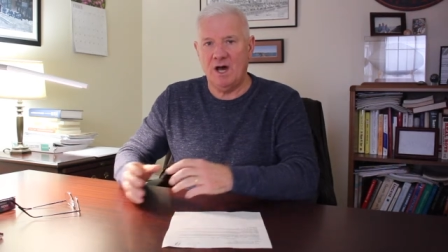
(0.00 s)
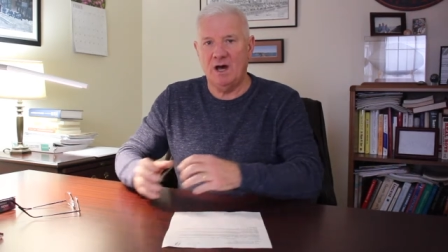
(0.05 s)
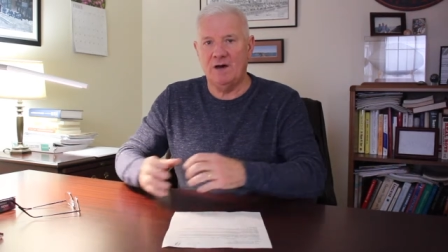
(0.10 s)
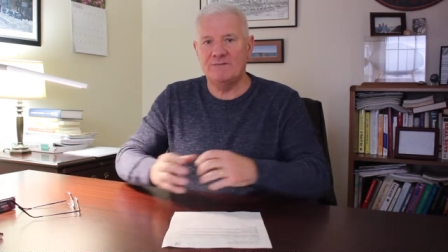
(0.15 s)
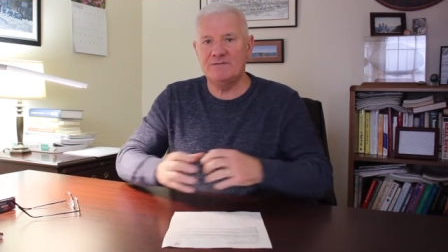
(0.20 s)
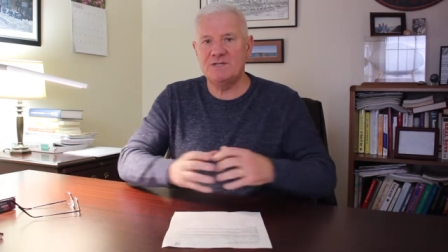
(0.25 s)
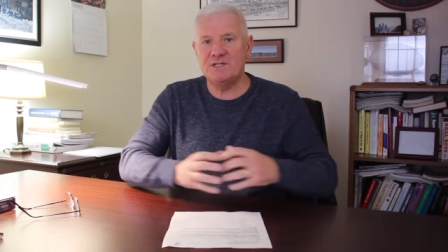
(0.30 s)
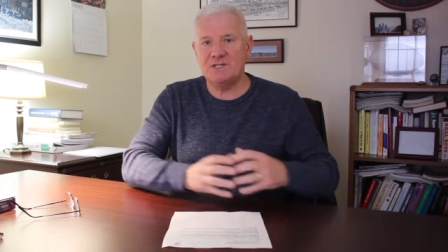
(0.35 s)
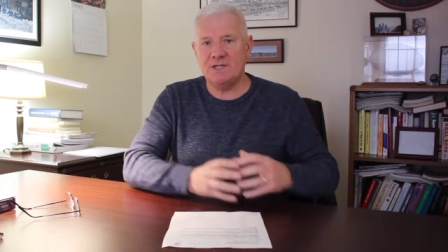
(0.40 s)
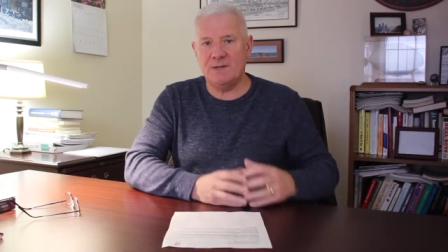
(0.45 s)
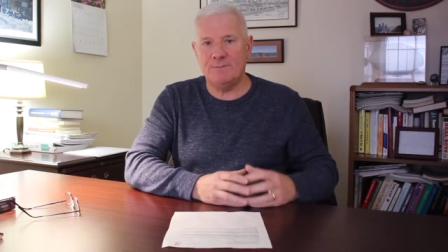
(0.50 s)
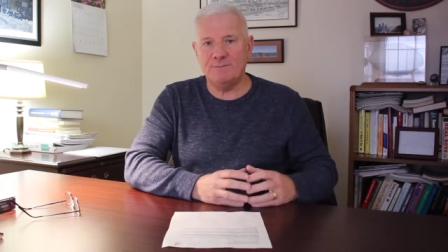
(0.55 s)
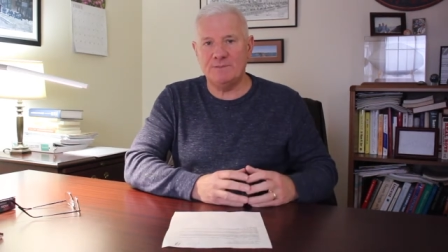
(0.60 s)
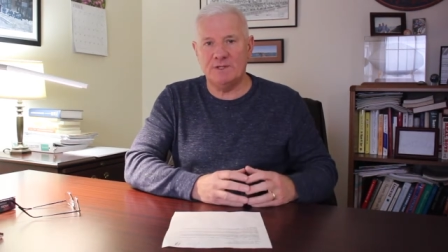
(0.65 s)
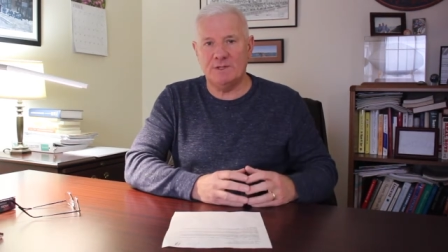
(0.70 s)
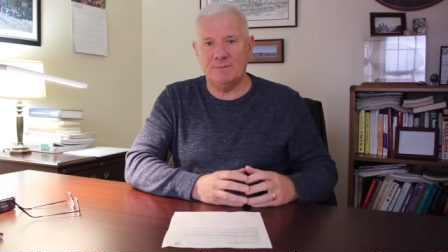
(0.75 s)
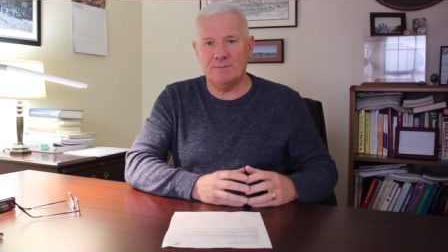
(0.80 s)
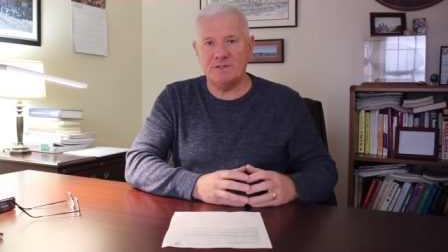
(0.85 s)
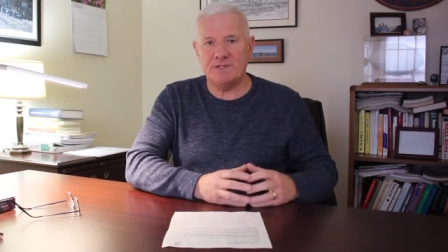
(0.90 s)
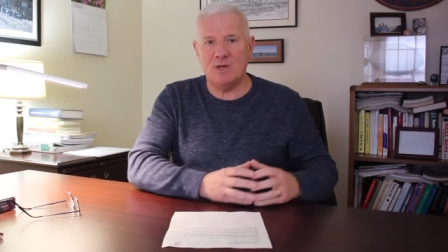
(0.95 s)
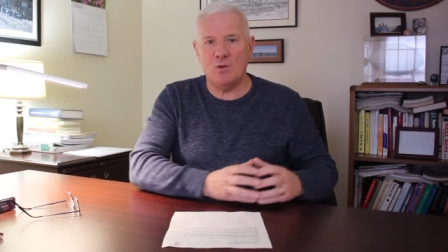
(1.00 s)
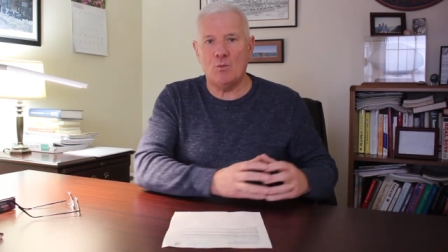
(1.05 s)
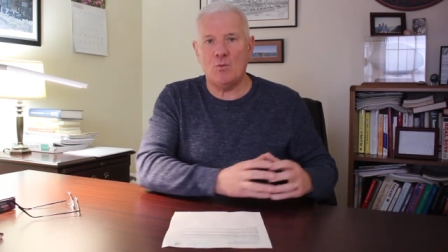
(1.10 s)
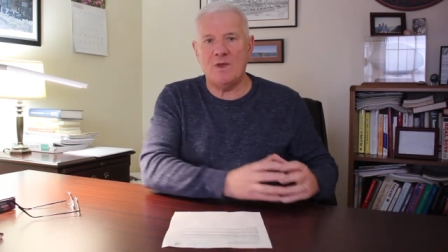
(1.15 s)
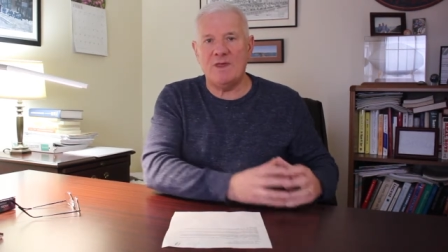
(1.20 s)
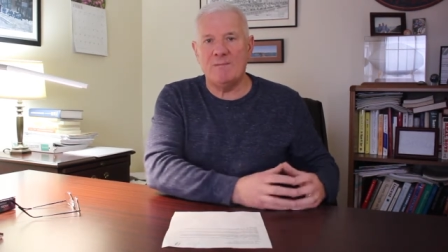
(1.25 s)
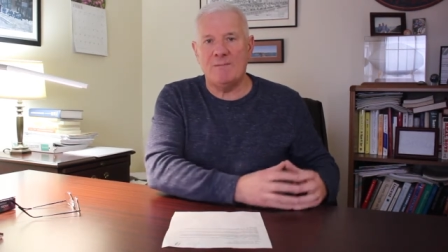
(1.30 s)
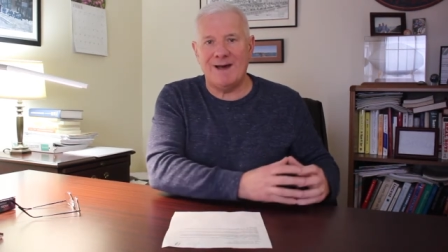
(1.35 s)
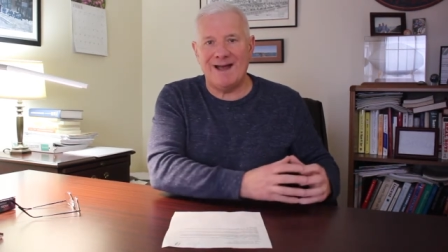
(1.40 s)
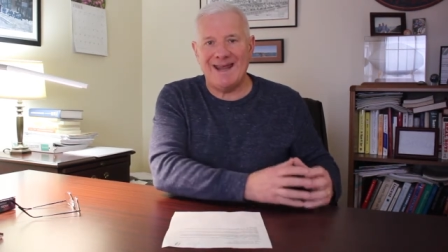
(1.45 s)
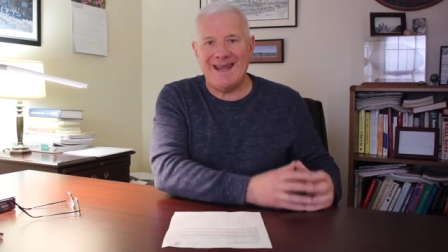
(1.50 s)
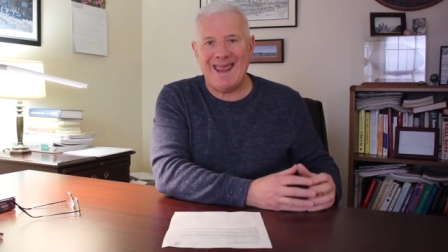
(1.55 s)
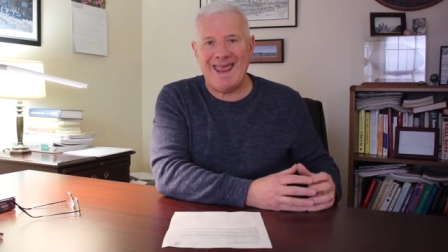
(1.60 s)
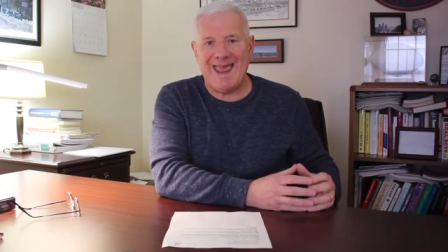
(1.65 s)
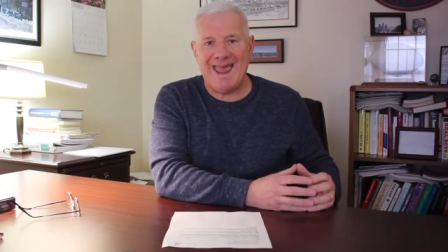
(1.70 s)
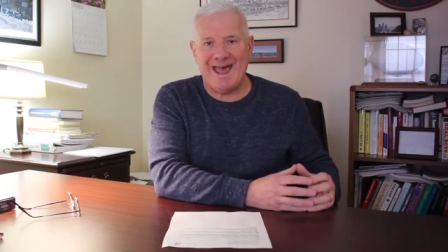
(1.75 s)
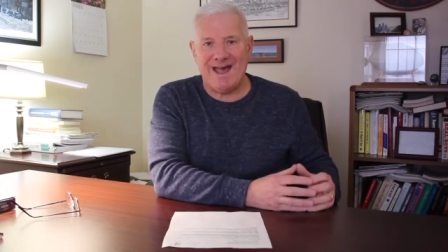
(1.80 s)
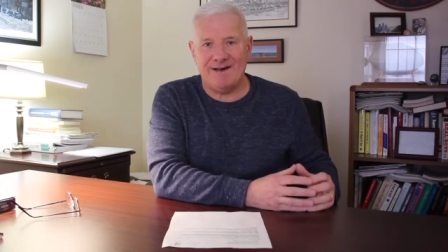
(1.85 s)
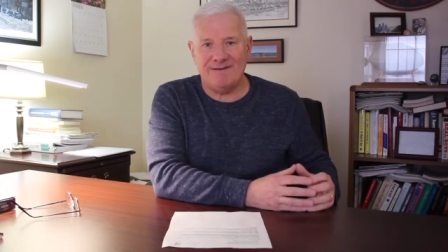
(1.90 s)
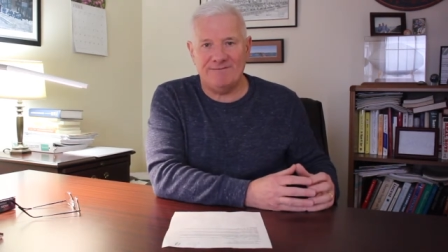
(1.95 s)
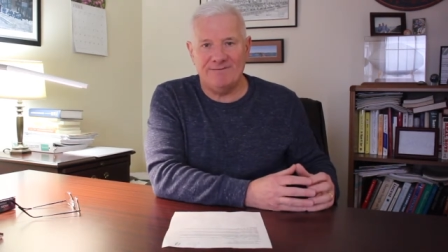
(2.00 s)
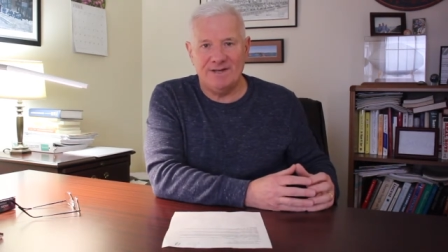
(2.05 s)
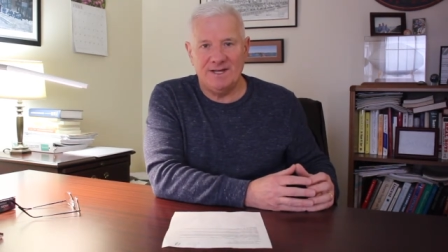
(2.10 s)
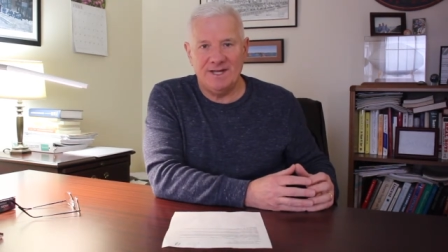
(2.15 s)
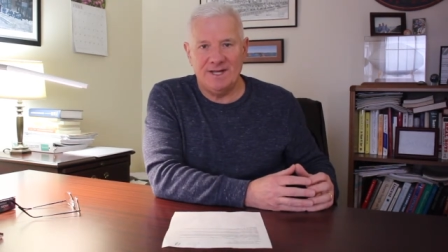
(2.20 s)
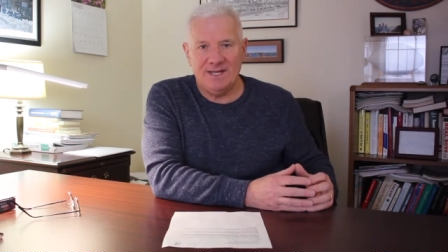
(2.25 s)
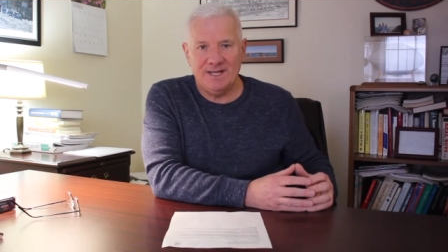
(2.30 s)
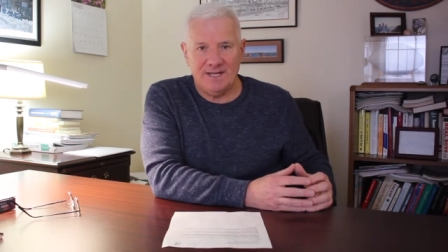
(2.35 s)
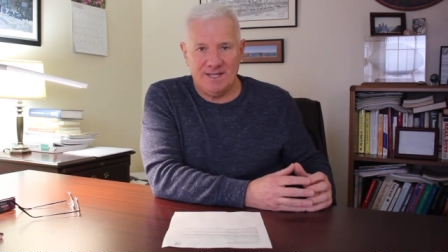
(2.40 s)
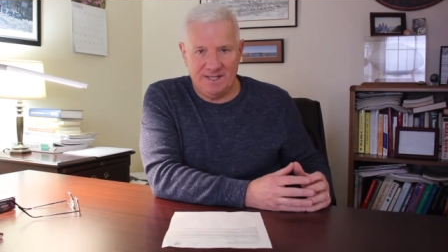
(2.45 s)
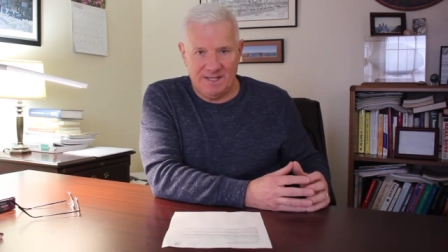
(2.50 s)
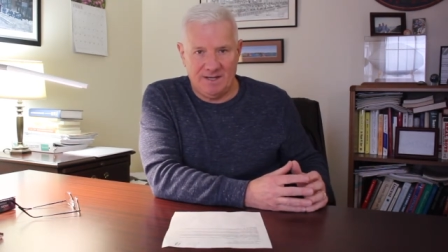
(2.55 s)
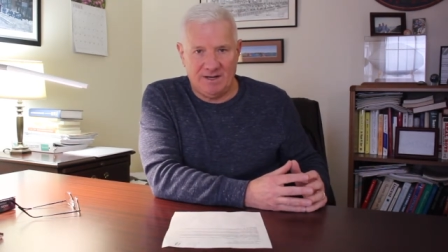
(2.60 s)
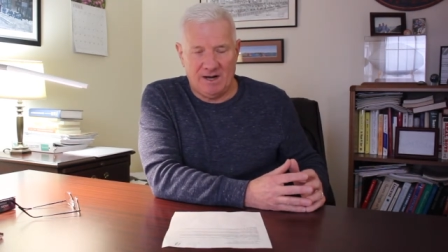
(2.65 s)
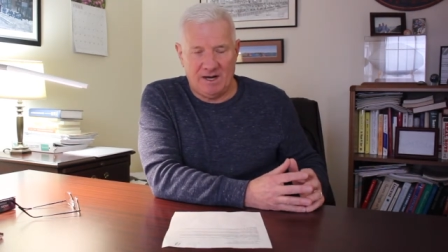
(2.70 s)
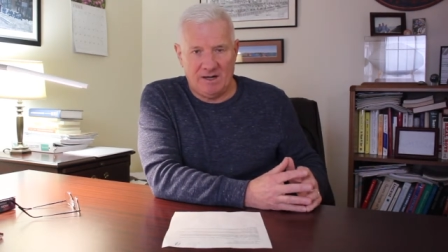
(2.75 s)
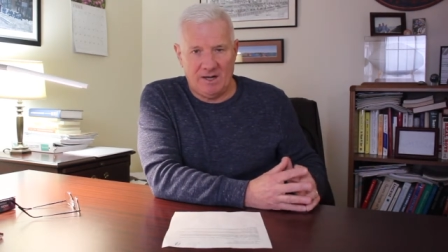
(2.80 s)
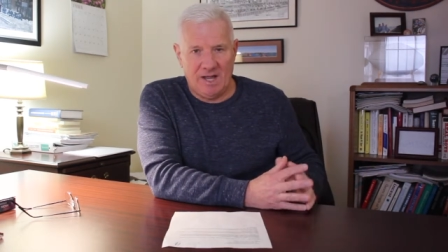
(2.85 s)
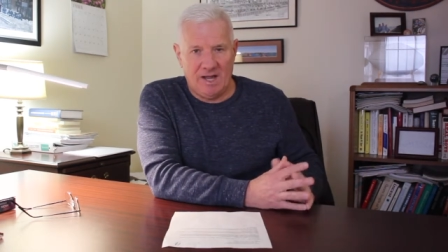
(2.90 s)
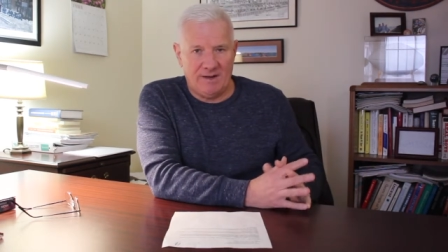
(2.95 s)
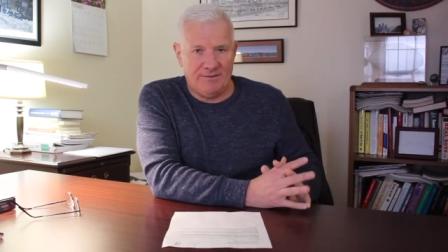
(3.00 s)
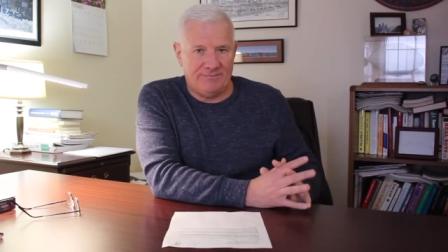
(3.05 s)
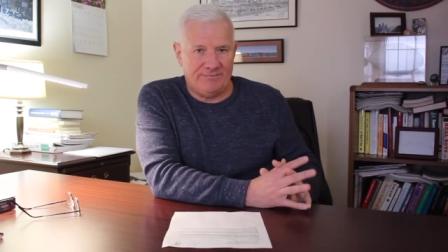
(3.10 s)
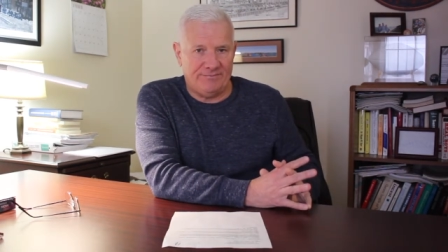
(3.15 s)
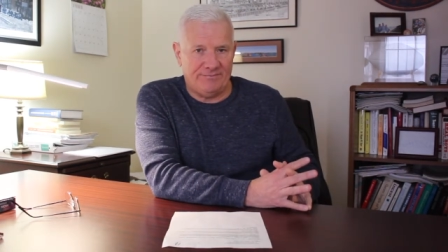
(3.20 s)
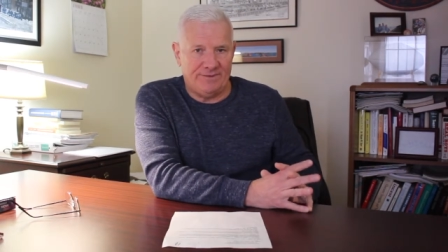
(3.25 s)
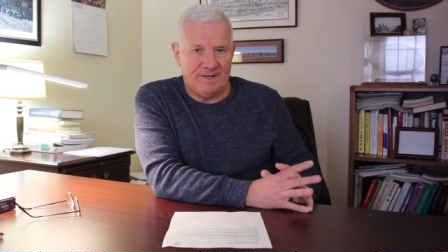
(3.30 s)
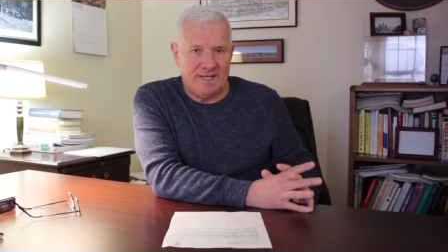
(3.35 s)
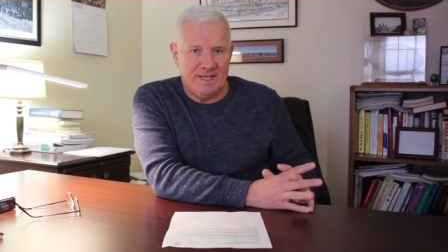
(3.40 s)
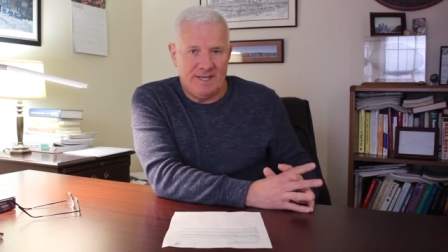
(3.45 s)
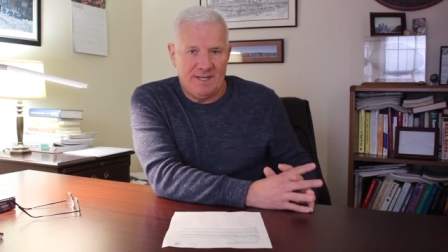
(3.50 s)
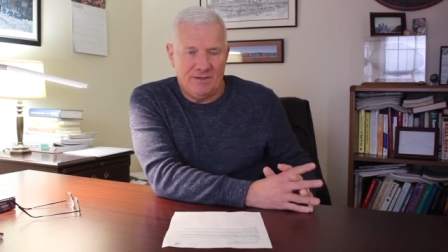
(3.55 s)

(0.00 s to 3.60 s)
of symptoms that we might have in our life.